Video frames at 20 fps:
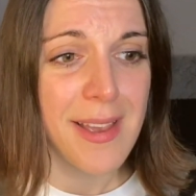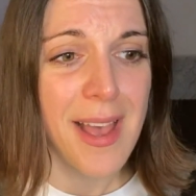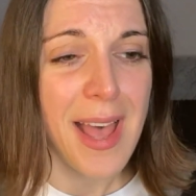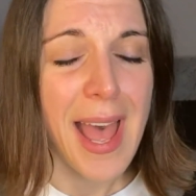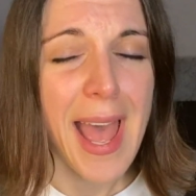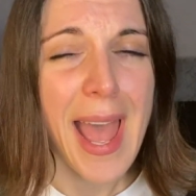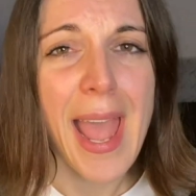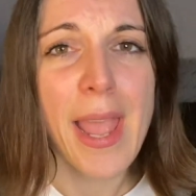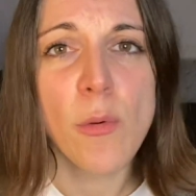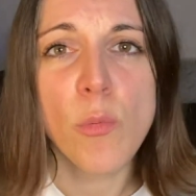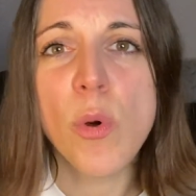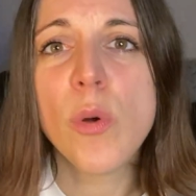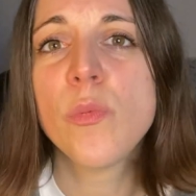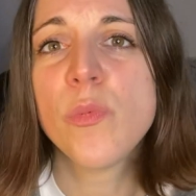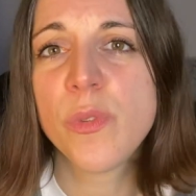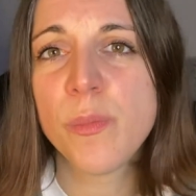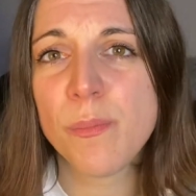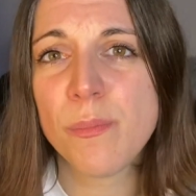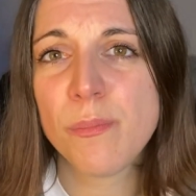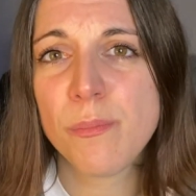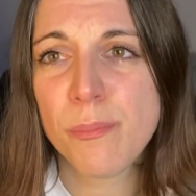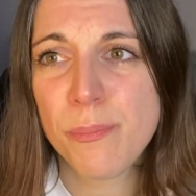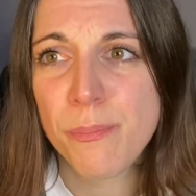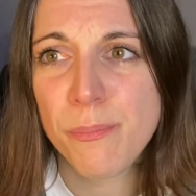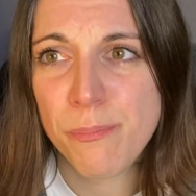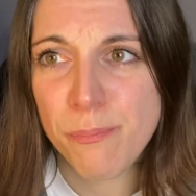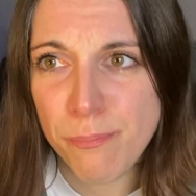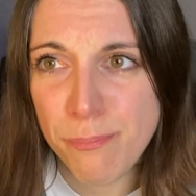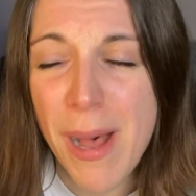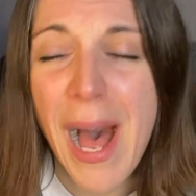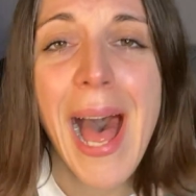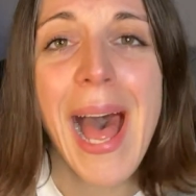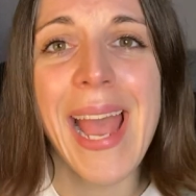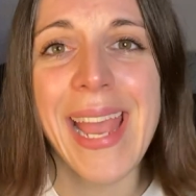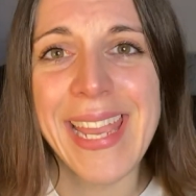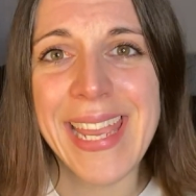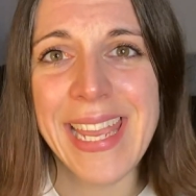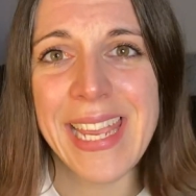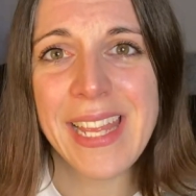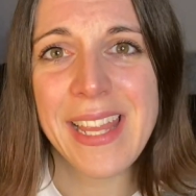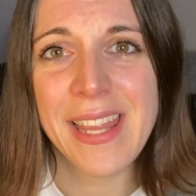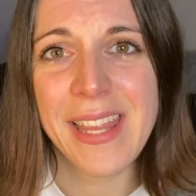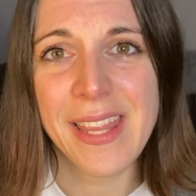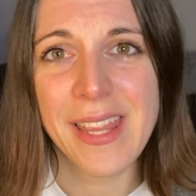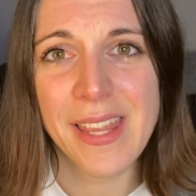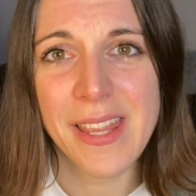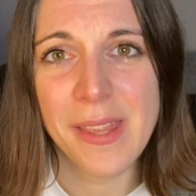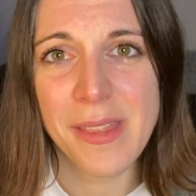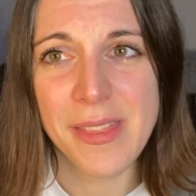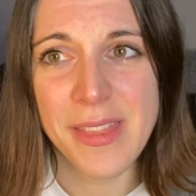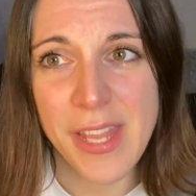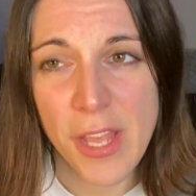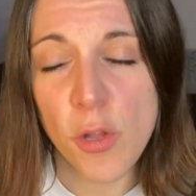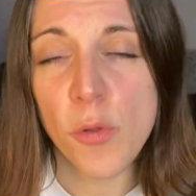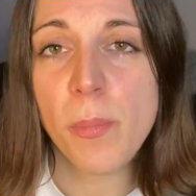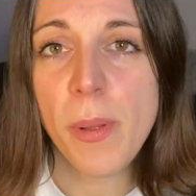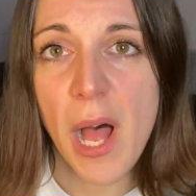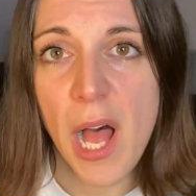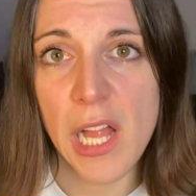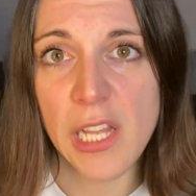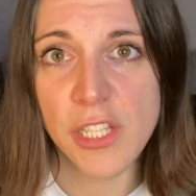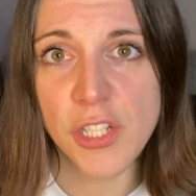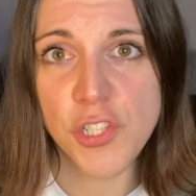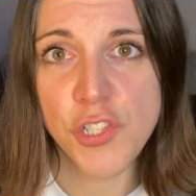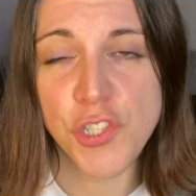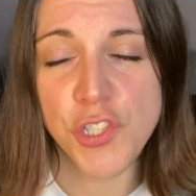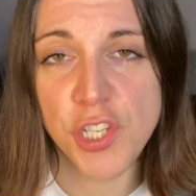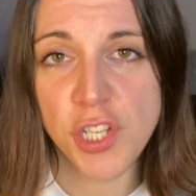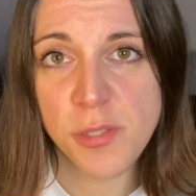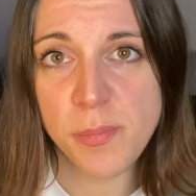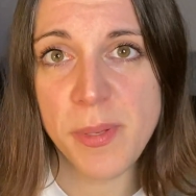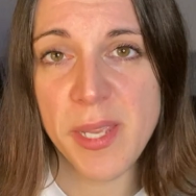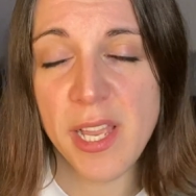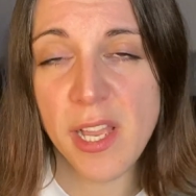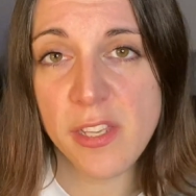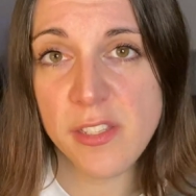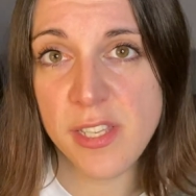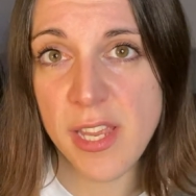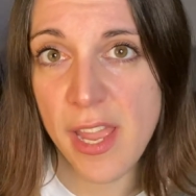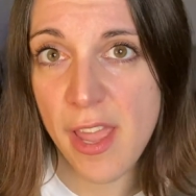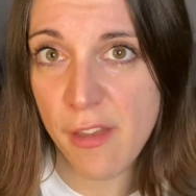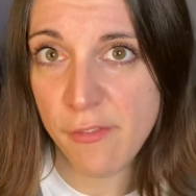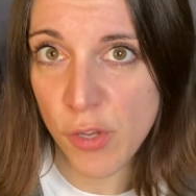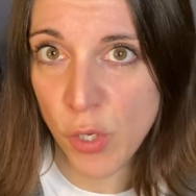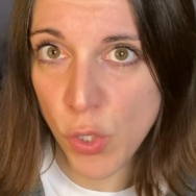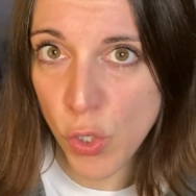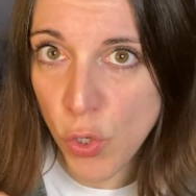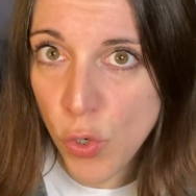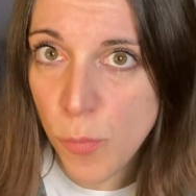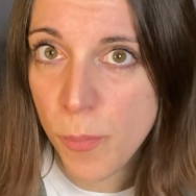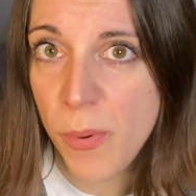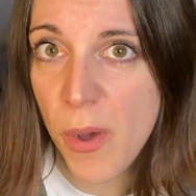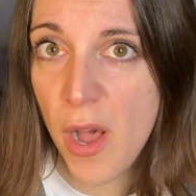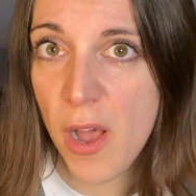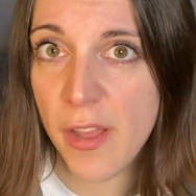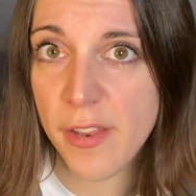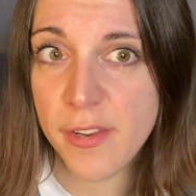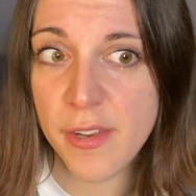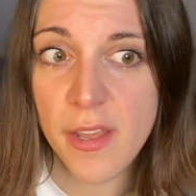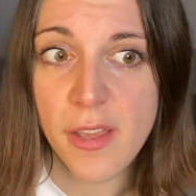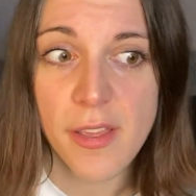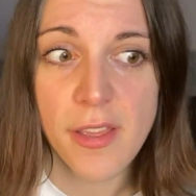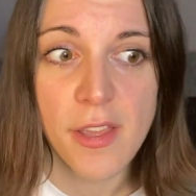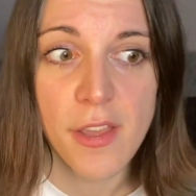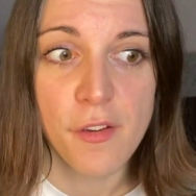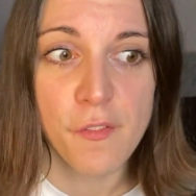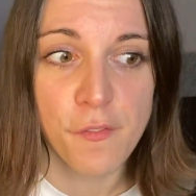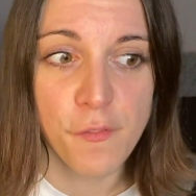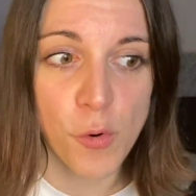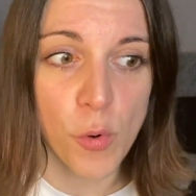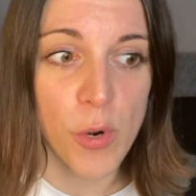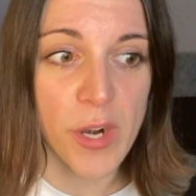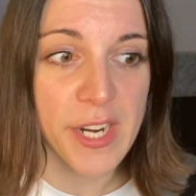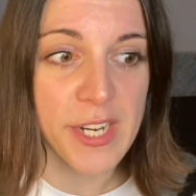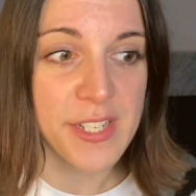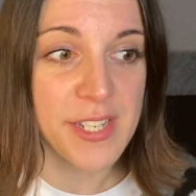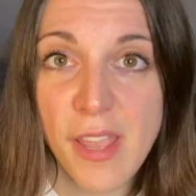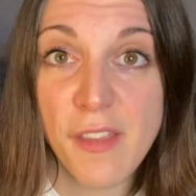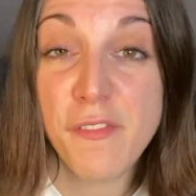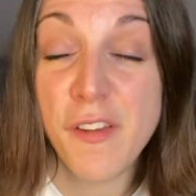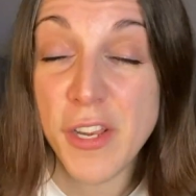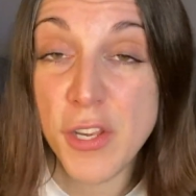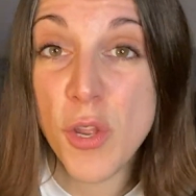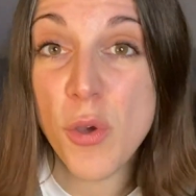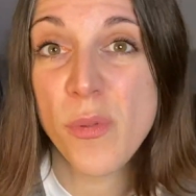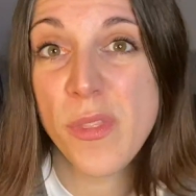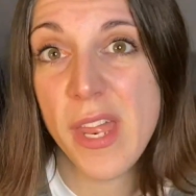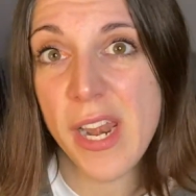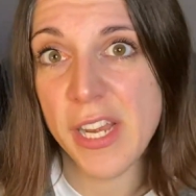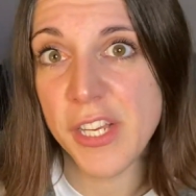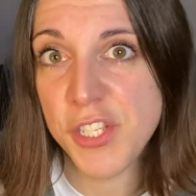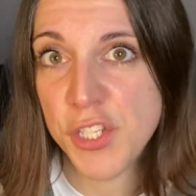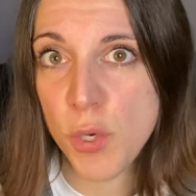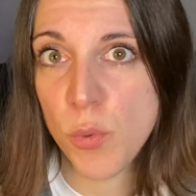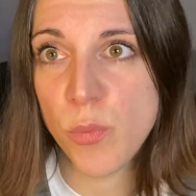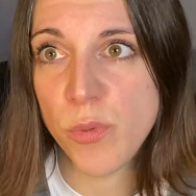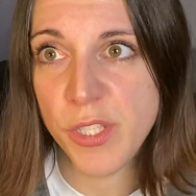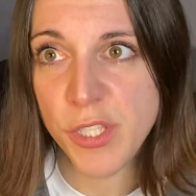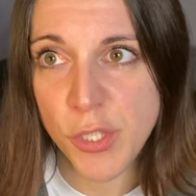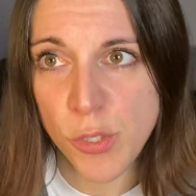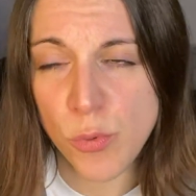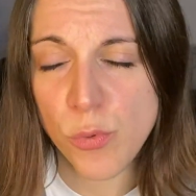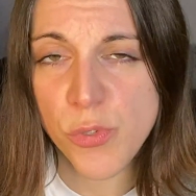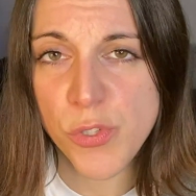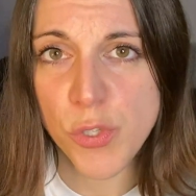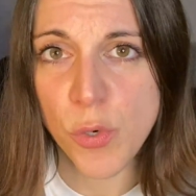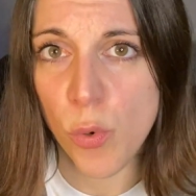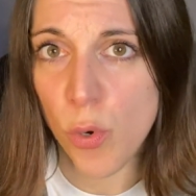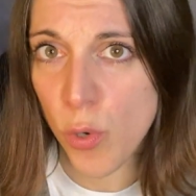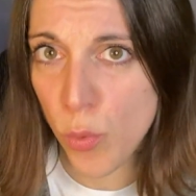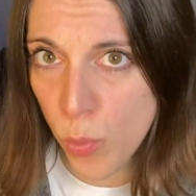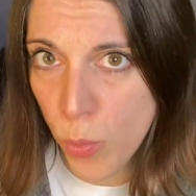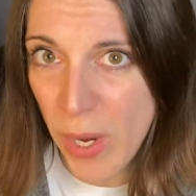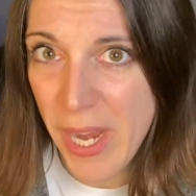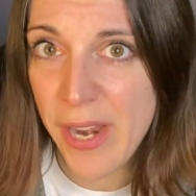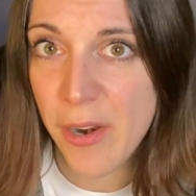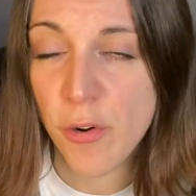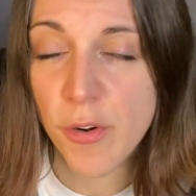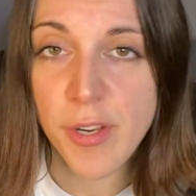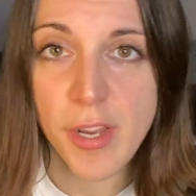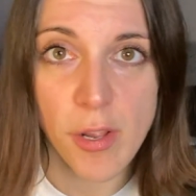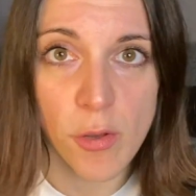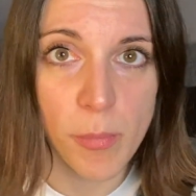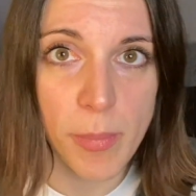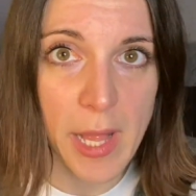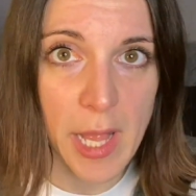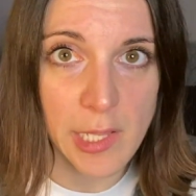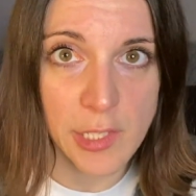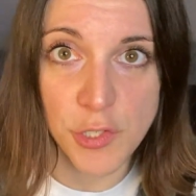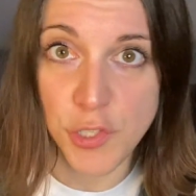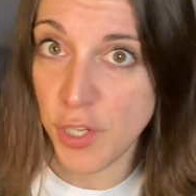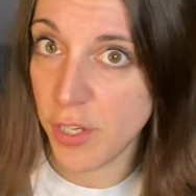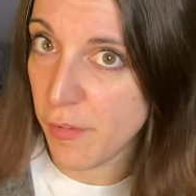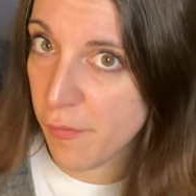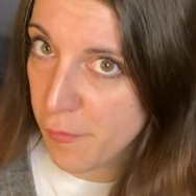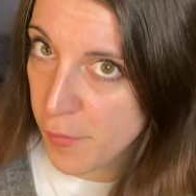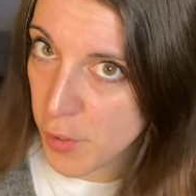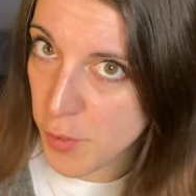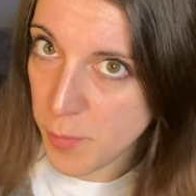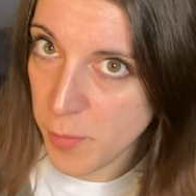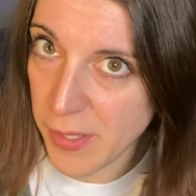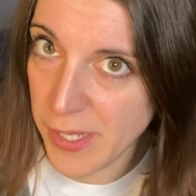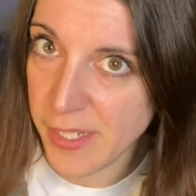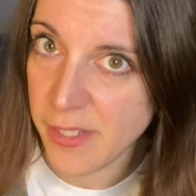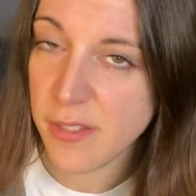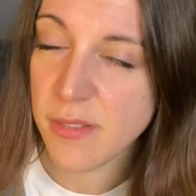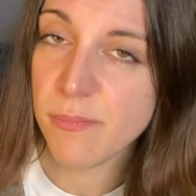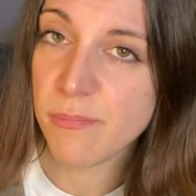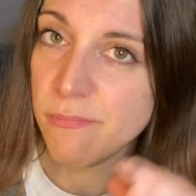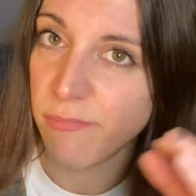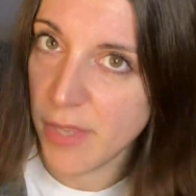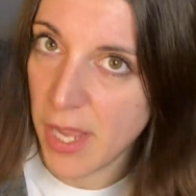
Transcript: I won't buy nail polish just because I have a coupon for it if I know that I don't use or wear nail polish in the first place.